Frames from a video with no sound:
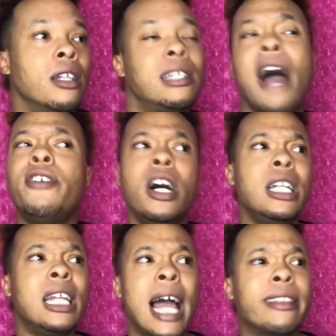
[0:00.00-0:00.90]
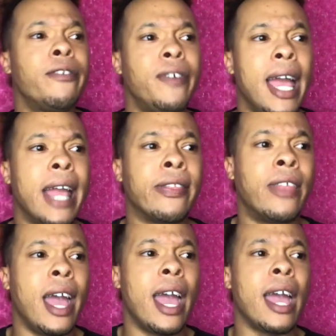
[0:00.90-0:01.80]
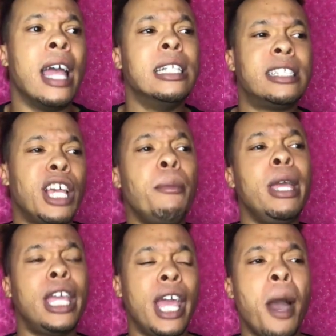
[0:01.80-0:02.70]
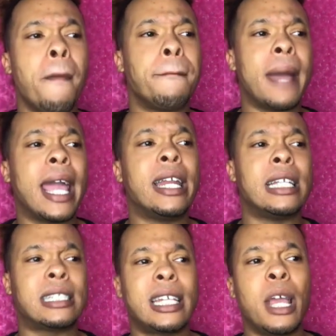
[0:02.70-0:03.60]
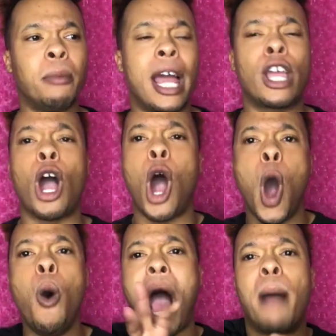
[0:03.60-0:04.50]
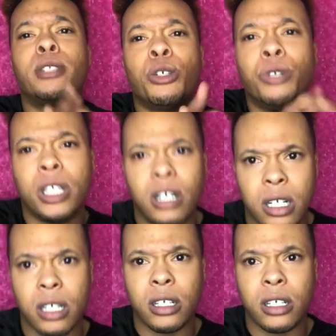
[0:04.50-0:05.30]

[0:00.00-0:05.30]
Tyvon didn't like the fact that Timmy kept making it seem like, oh, I'm too young.